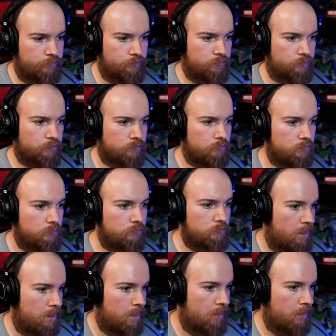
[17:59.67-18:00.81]

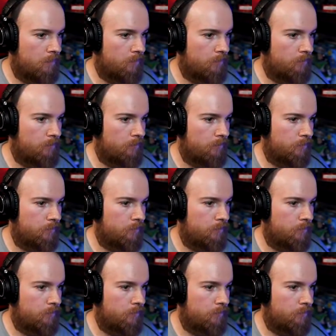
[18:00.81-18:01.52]
(no one is talking)